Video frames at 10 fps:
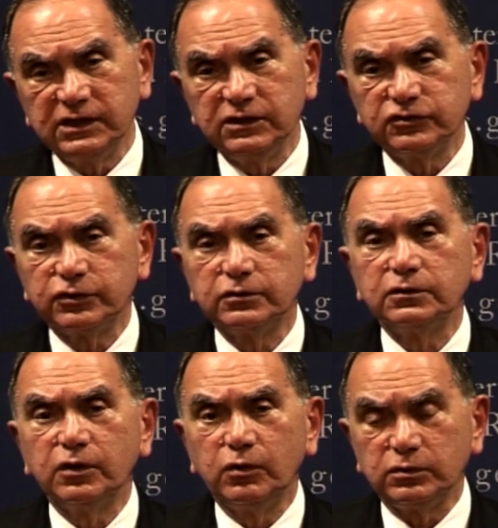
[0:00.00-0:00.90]
the internal
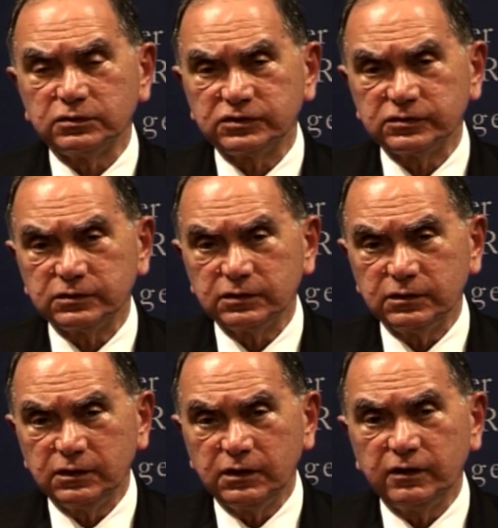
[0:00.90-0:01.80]
goals
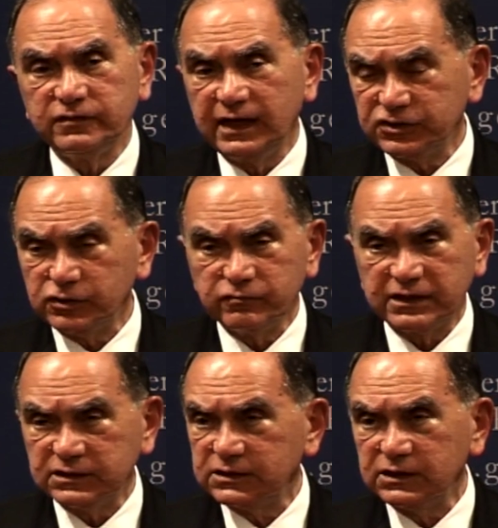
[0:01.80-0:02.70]
of national
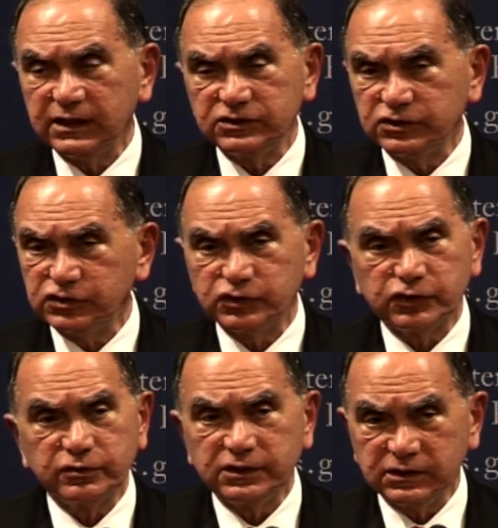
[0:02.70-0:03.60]
reconciliation,
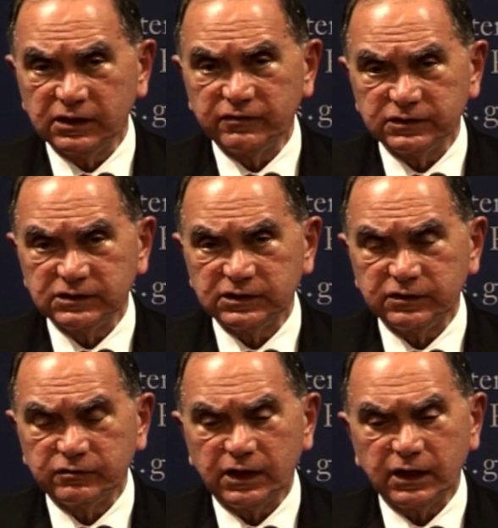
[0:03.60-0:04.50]
security, and governance in
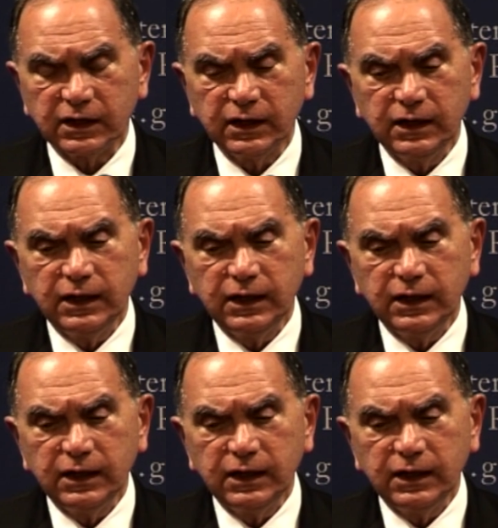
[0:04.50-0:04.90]
Iraq.